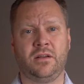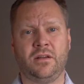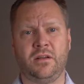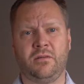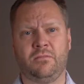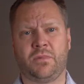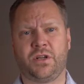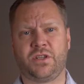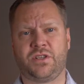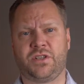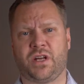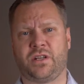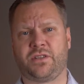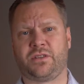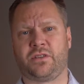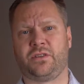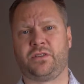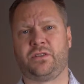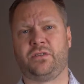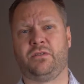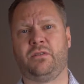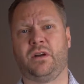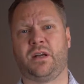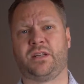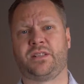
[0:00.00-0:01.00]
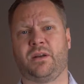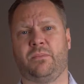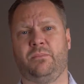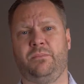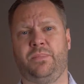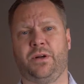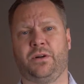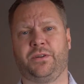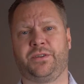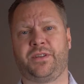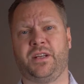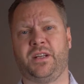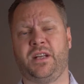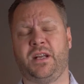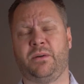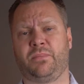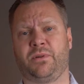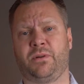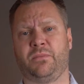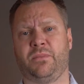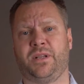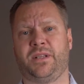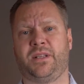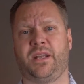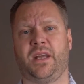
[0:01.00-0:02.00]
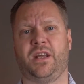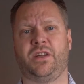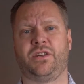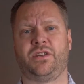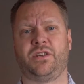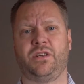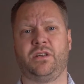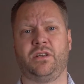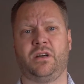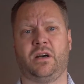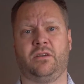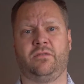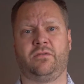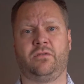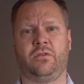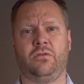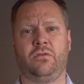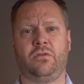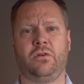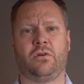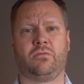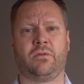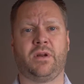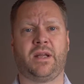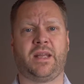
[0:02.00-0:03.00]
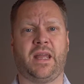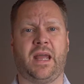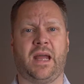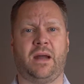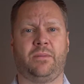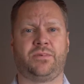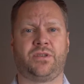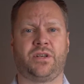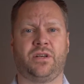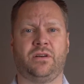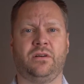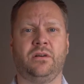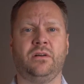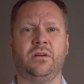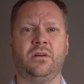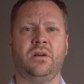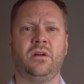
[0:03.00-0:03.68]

Magento 2 has a built-in implementation of Google reCAPTCHA,